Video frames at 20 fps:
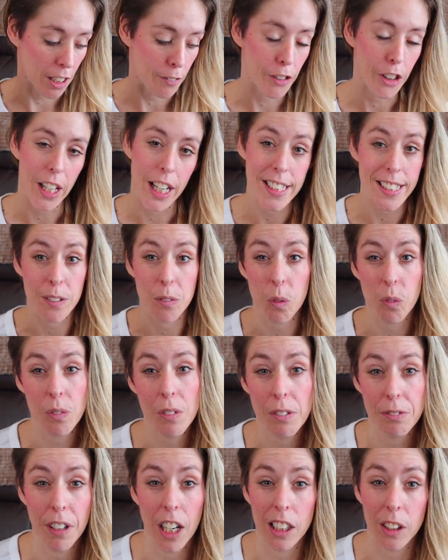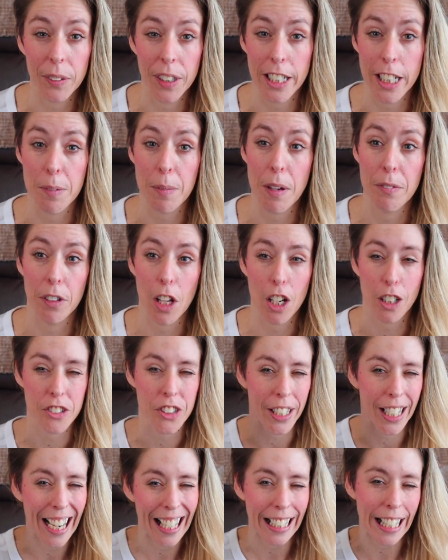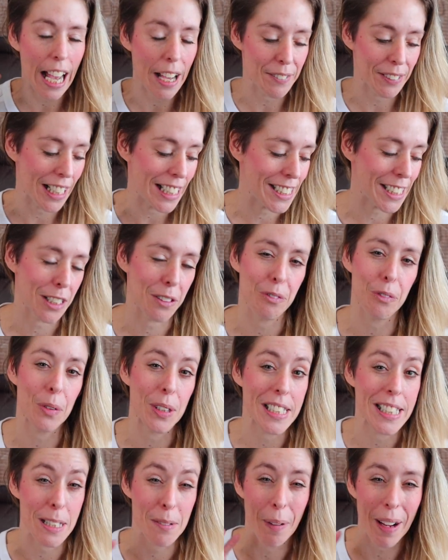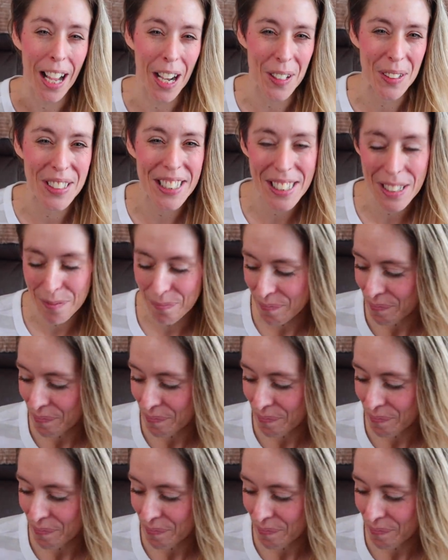If you guys have followed any of my vlogs, you kind of have an idea of what's in my house.